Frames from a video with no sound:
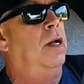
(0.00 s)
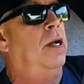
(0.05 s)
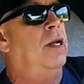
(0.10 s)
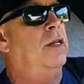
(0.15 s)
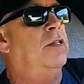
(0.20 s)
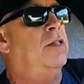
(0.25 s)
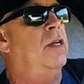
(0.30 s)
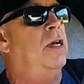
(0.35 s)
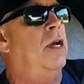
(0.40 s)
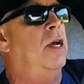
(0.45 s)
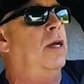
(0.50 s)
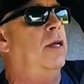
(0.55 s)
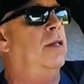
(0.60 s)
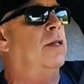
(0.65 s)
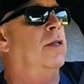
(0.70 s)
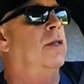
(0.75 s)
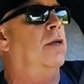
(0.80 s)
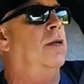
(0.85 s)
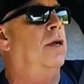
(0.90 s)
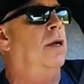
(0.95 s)
that's it.
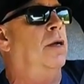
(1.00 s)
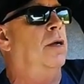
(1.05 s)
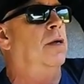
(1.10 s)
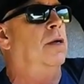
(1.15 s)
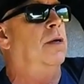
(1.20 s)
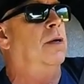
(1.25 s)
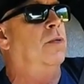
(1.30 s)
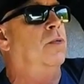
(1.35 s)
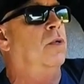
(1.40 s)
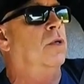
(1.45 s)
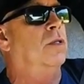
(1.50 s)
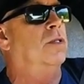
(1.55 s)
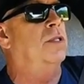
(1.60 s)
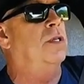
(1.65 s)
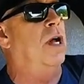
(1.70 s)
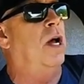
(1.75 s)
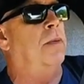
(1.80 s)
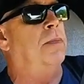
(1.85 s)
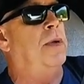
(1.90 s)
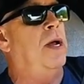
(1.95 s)
We'll
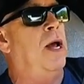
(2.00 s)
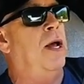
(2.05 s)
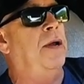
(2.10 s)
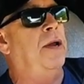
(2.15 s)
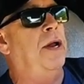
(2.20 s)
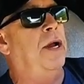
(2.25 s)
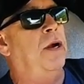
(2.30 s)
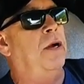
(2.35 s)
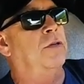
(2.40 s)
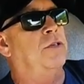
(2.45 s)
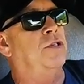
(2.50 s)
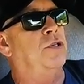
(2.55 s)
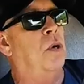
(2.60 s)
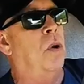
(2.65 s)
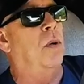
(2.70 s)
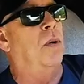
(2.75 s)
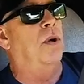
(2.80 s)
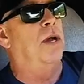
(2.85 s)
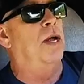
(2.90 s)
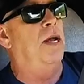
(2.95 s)
stop down here
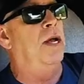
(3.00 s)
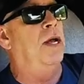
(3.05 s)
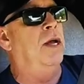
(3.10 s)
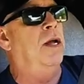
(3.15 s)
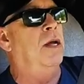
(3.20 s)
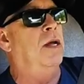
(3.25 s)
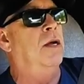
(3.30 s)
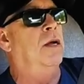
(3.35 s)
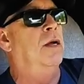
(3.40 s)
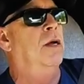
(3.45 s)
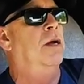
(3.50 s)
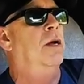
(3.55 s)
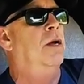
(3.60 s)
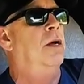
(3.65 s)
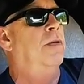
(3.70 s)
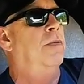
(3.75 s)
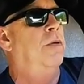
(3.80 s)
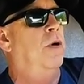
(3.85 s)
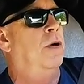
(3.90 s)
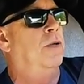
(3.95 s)
shortly
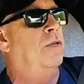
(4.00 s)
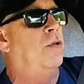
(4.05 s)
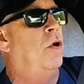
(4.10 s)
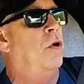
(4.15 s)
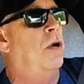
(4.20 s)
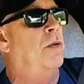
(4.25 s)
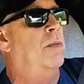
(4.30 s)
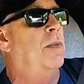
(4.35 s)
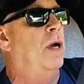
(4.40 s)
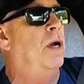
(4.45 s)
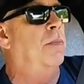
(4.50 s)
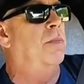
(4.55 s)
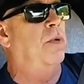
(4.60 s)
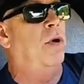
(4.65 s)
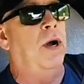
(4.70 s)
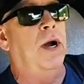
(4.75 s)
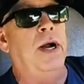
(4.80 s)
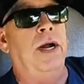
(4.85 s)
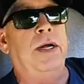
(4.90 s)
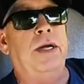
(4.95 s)
for a 30-minute
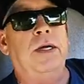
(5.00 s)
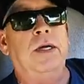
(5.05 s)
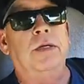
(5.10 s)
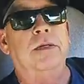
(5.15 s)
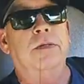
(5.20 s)
break.